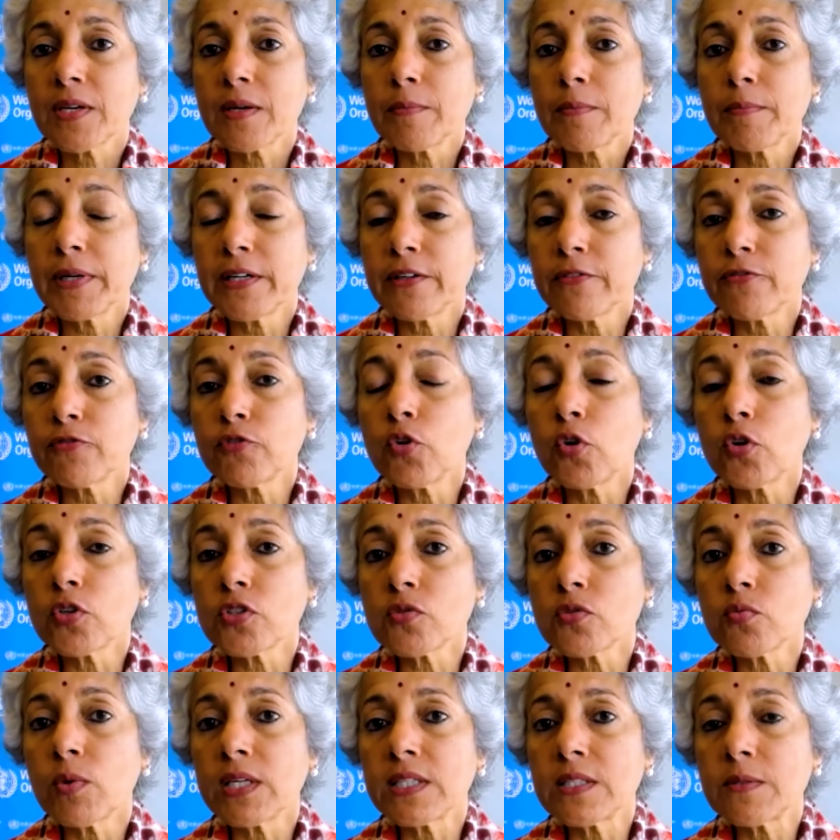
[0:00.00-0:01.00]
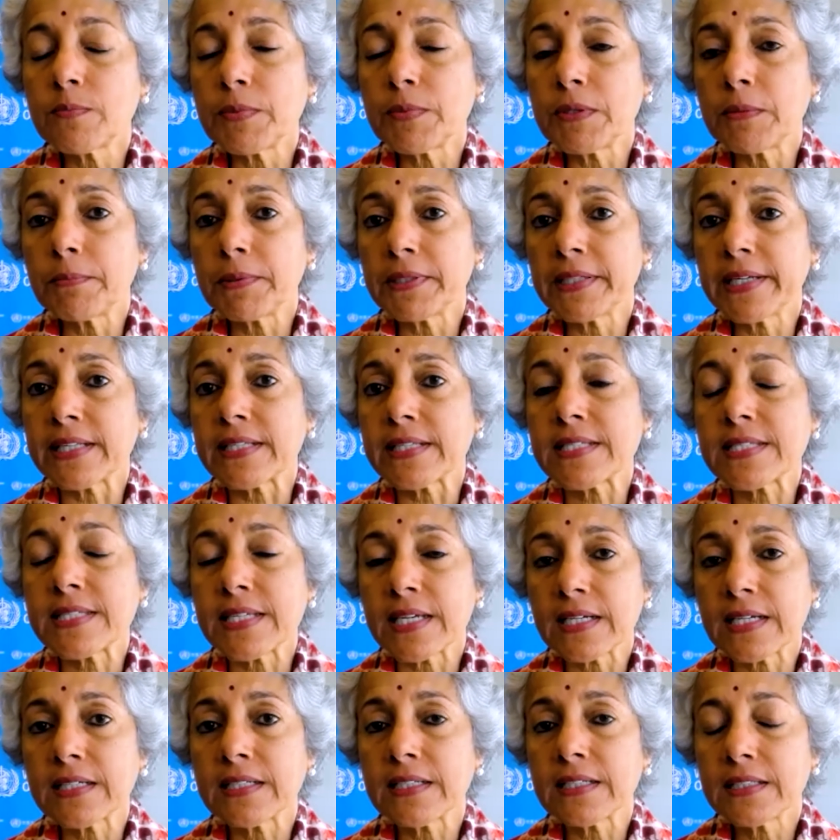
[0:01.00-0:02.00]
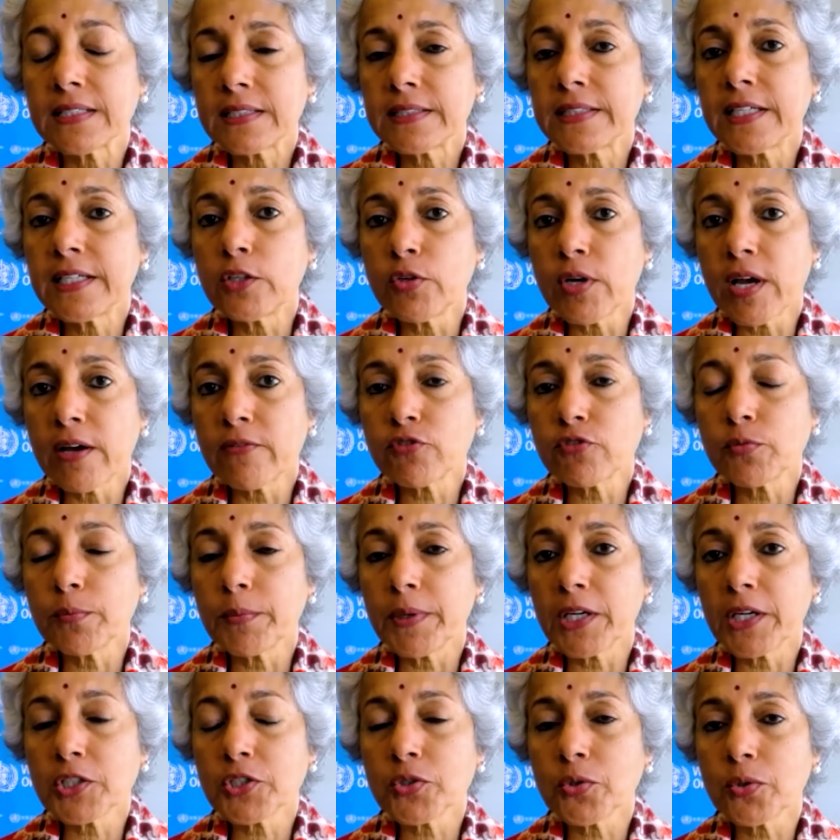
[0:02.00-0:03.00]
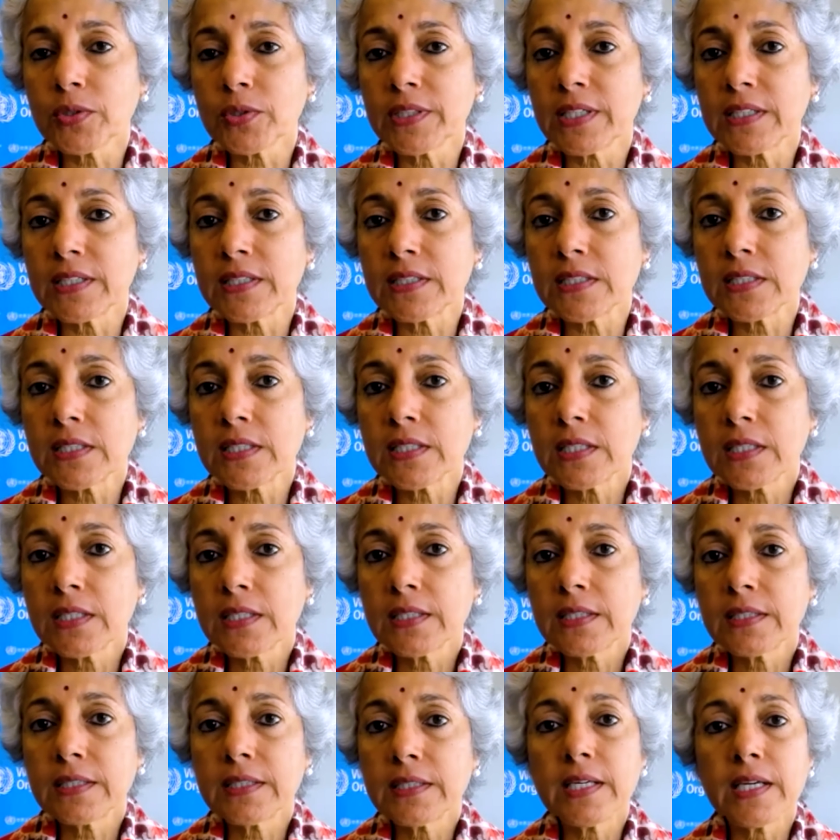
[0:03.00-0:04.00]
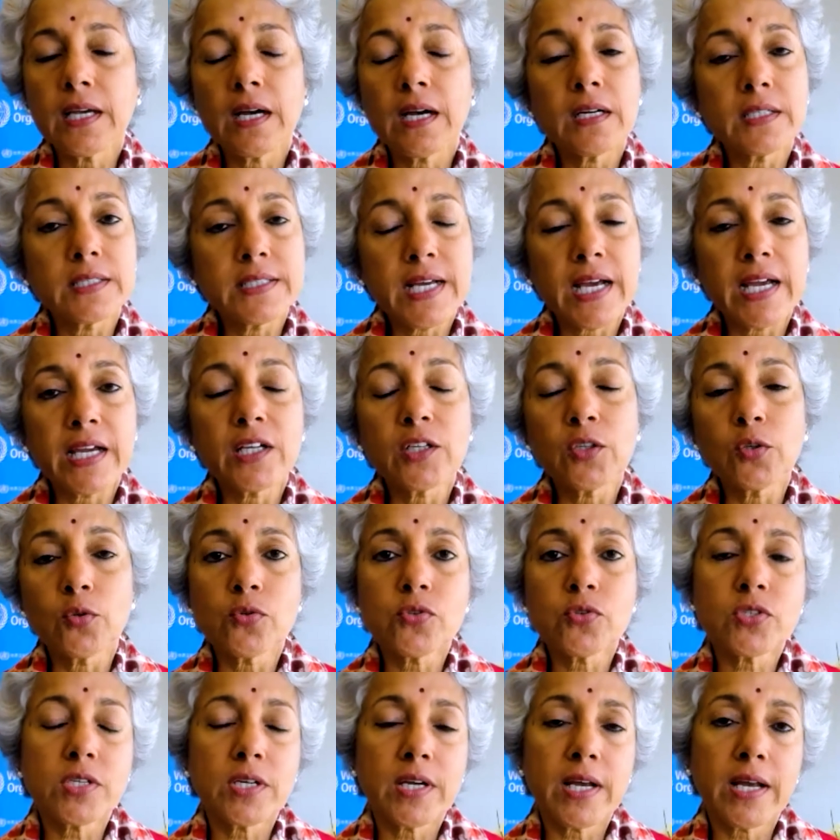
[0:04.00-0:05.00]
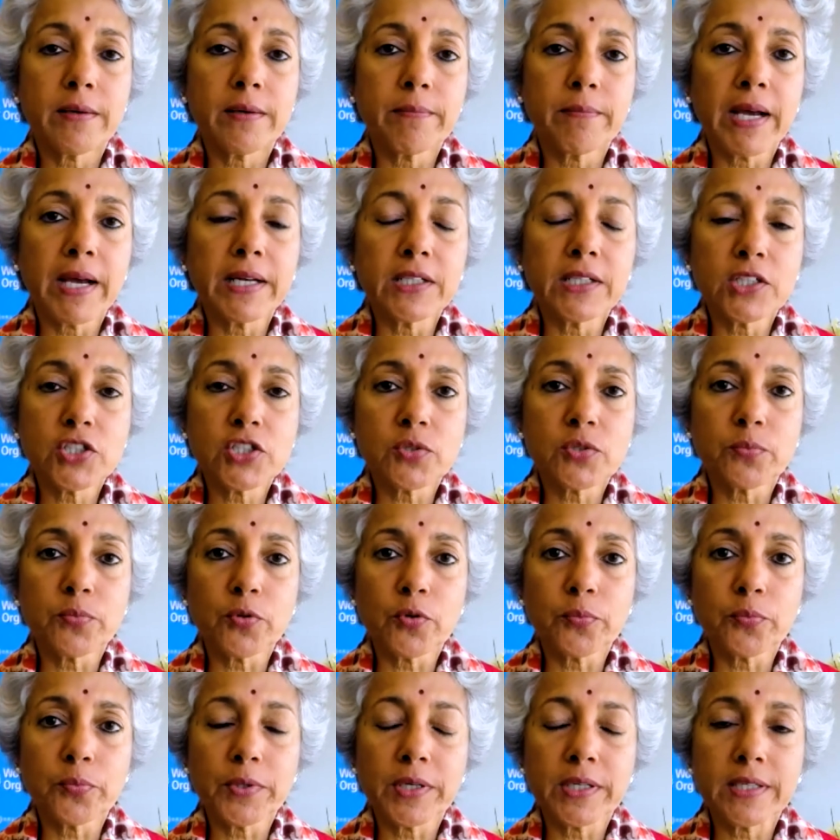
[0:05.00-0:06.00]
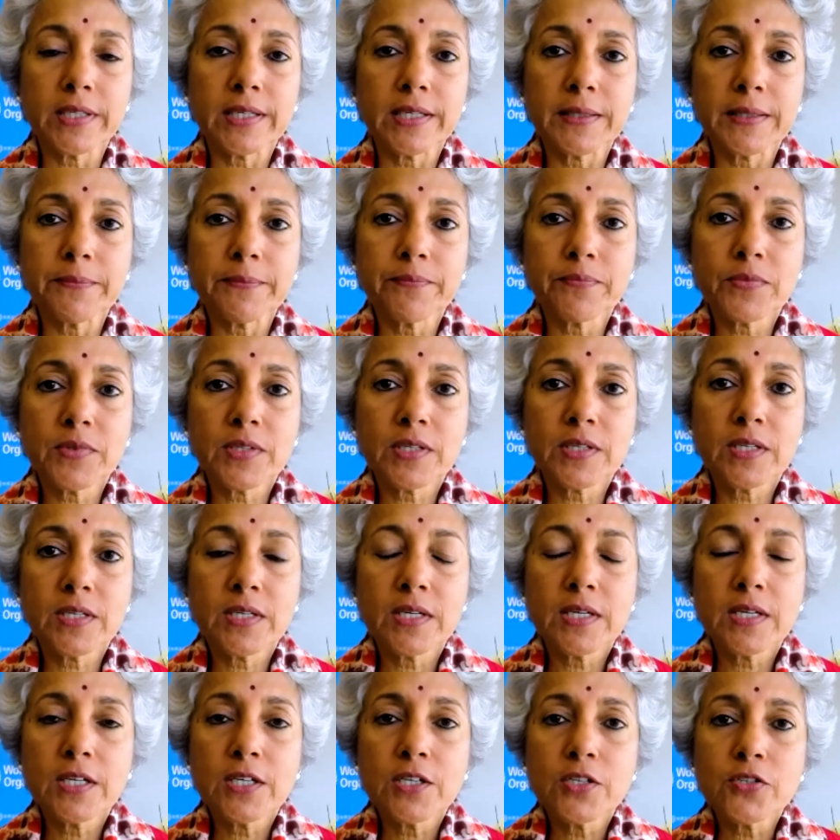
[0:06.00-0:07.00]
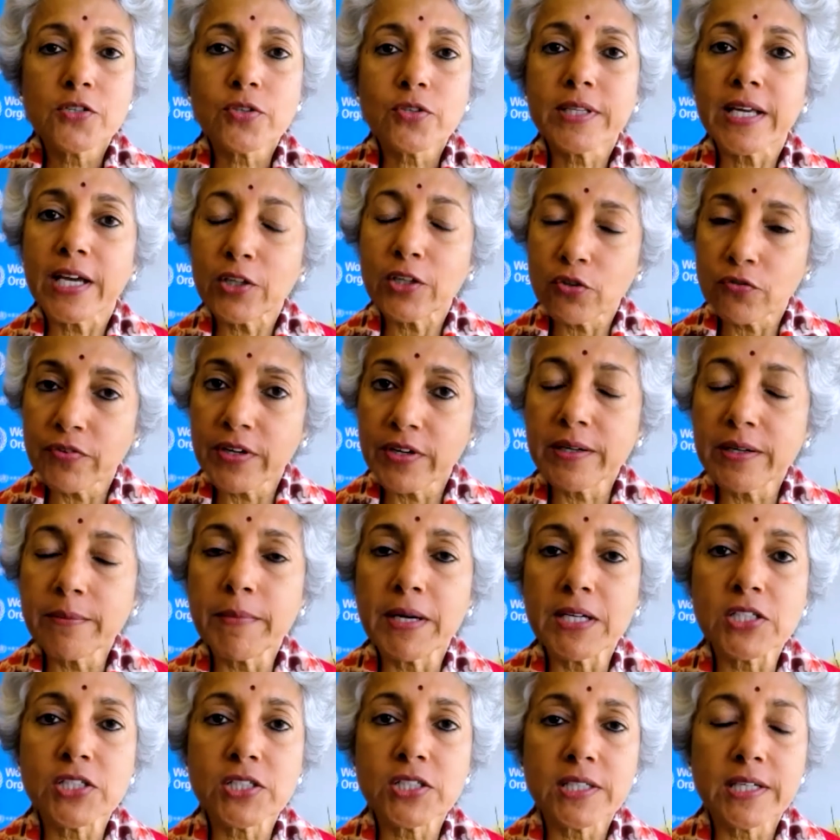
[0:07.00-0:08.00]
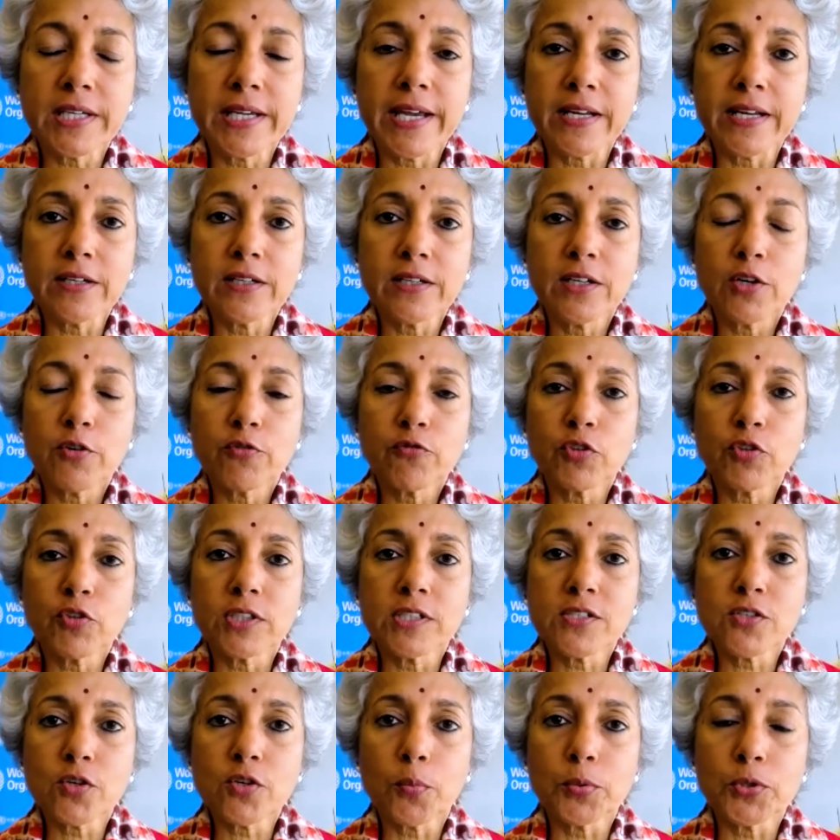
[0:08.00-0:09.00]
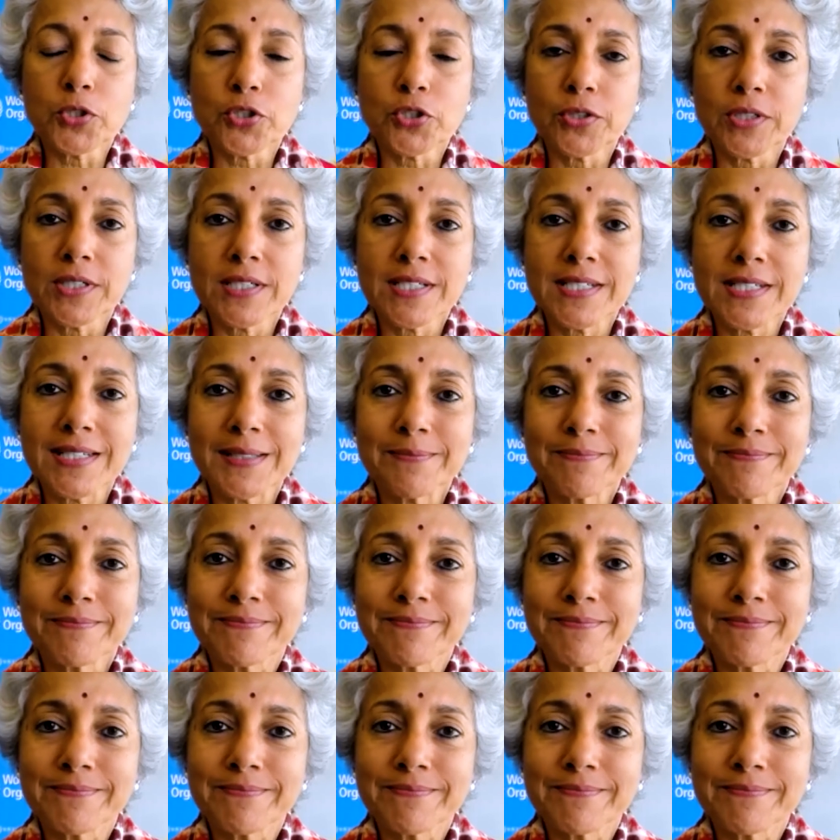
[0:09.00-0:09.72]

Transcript: But of course, once people get sick, then you have to make sure that they are diagnosed and managed appropriately. So thank you very much again for this opportunity.